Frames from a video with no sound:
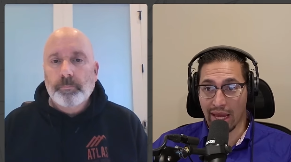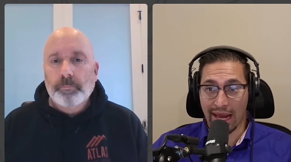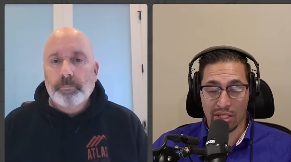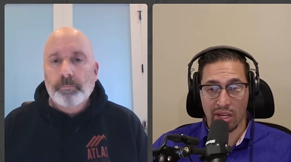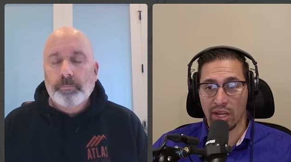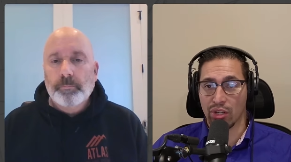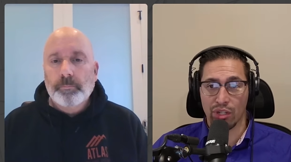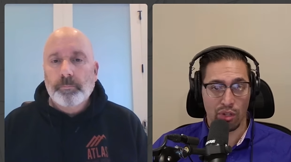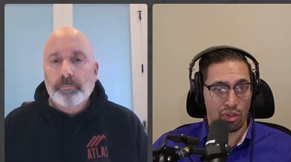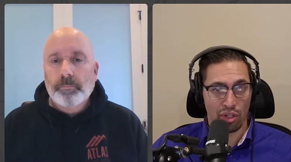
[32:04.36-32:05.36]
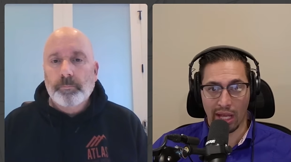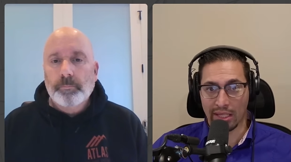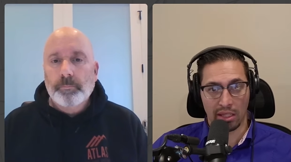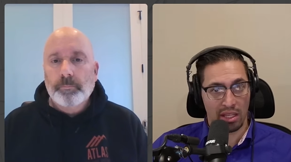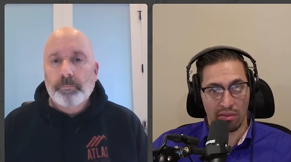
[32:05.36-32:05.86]
Speaker 1: exiting, or do you usually
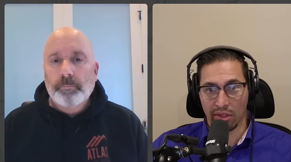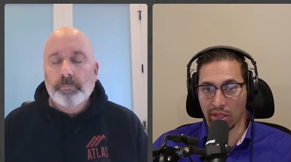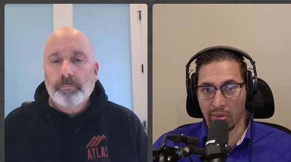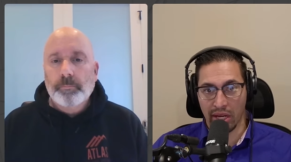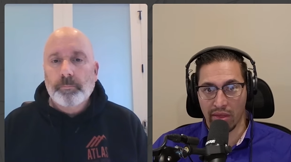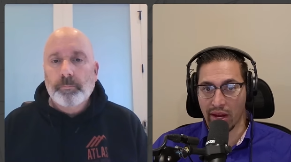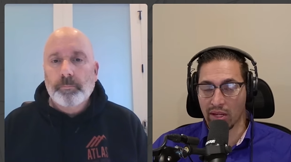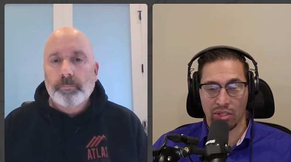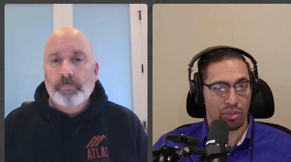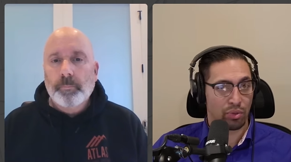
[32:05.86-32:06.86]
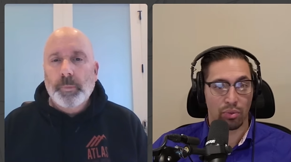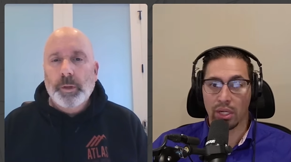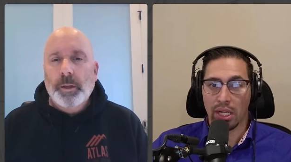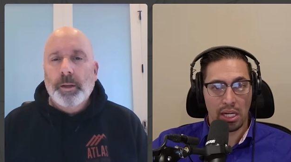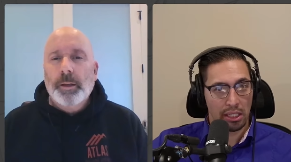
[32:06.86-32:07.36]
like to leave a little bit in there to
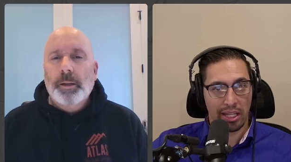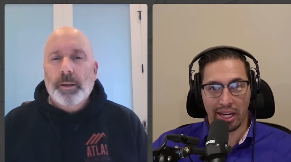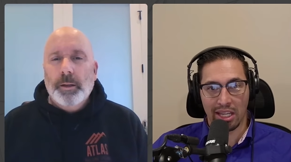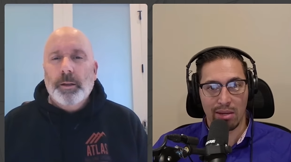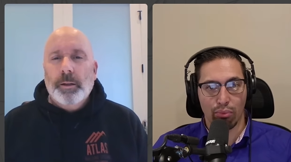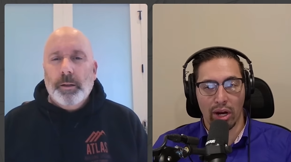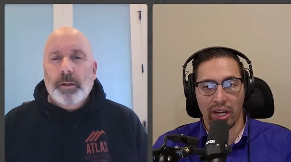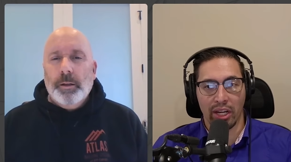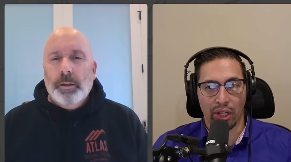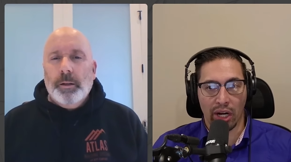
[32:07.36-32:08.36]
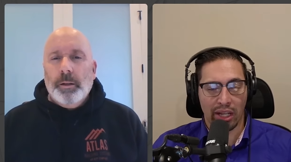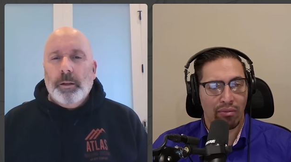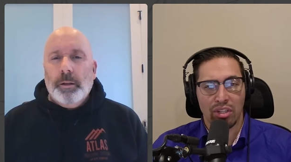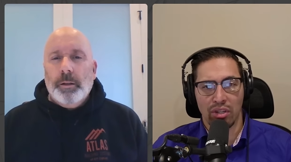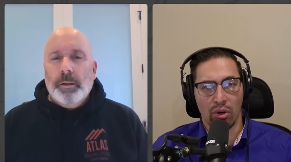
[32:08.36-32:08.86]
let it keep running? Or I'd
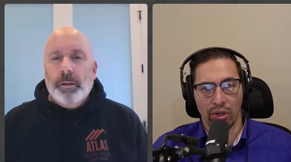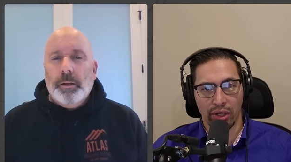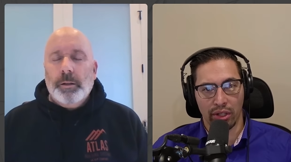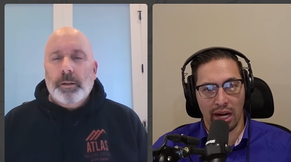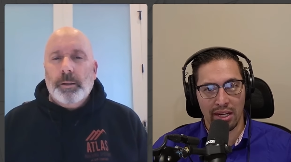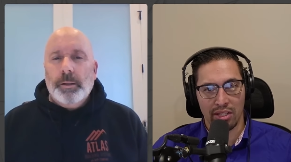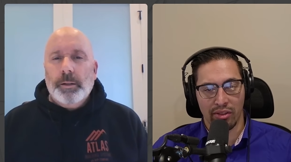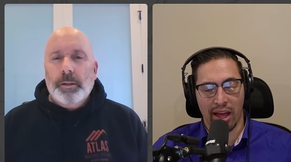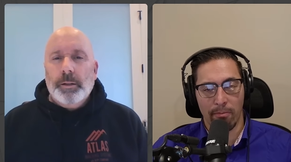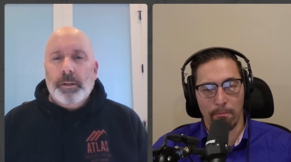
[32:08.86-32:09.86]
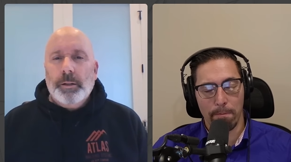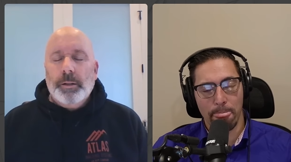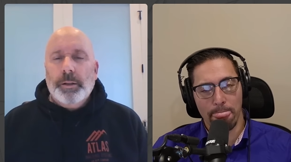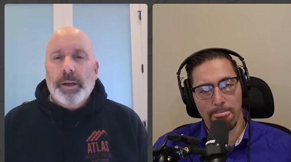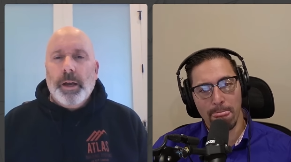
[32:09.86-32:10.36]
love to know your ideas on that.
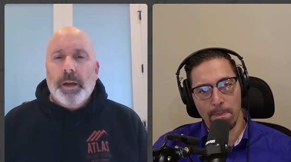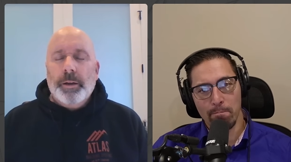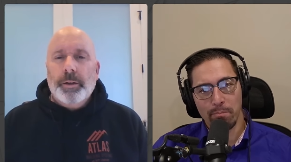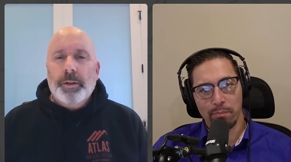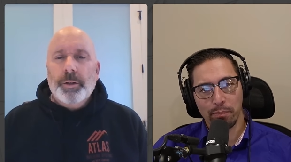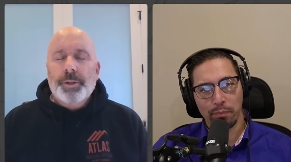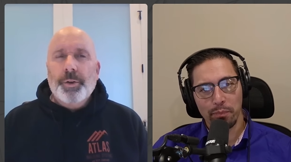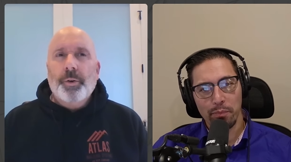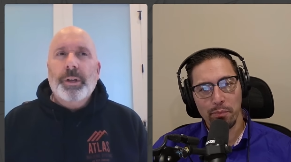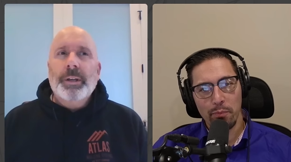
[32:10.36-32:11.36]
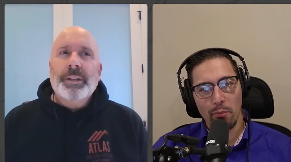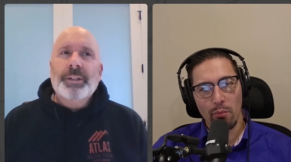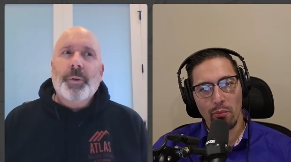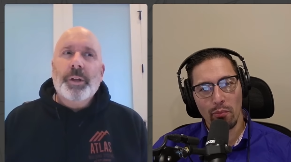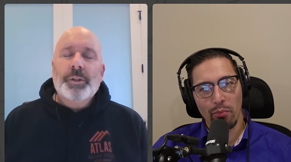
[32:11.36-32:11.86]
Speaker 2: Yeah, so it,
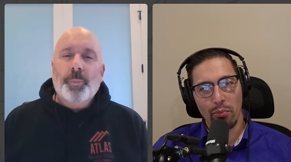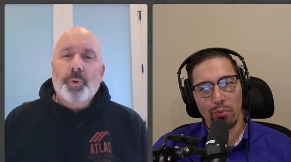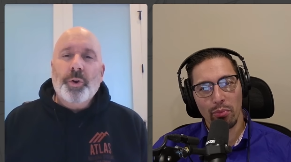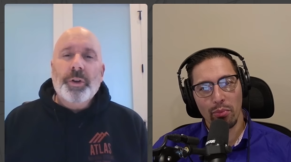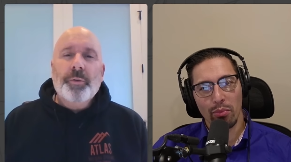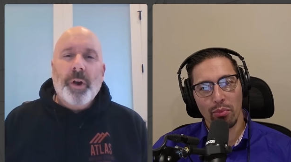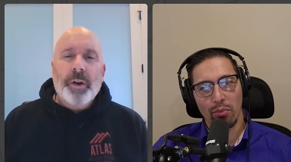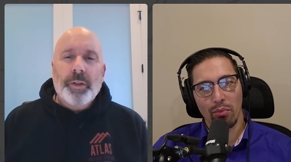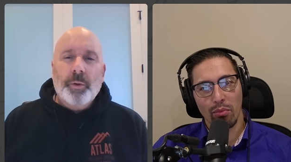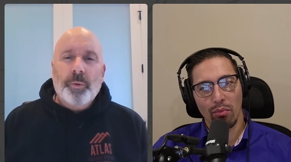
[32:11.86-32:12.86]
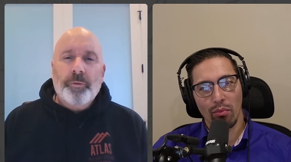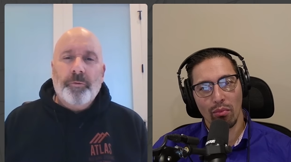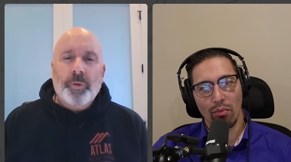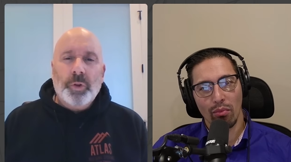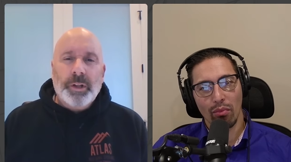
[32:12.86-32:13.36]
it's it's pretty rare that we
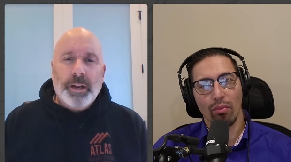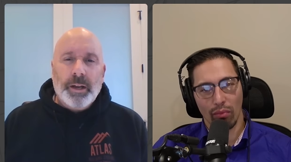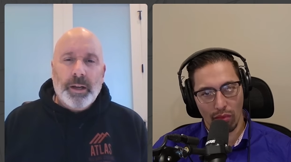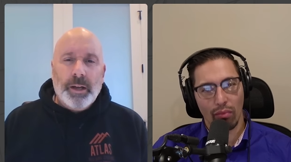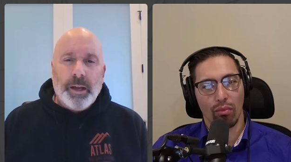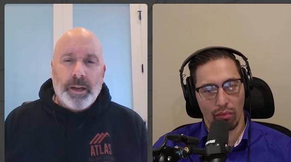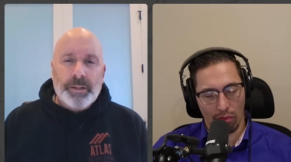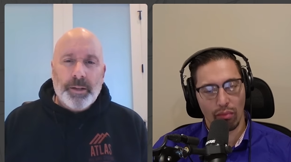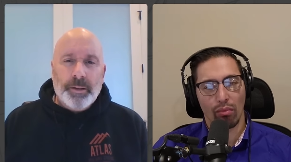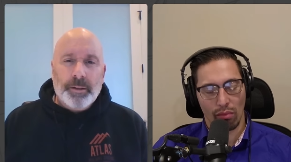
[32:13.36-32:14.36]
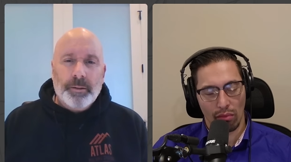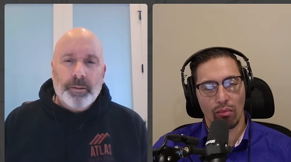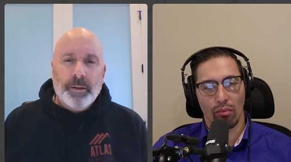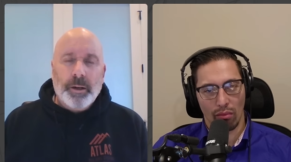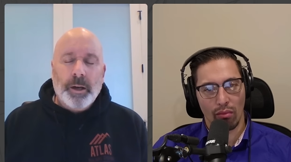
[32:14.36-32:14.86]
fully exit.
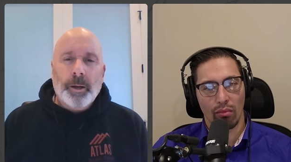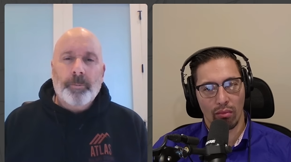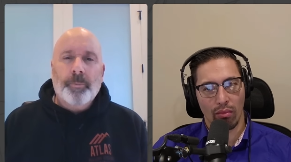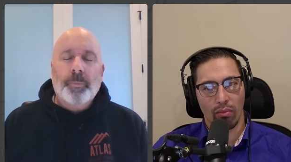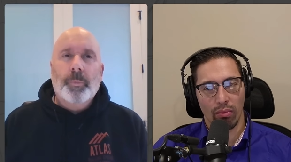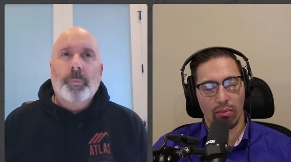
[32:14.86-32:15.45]
Um,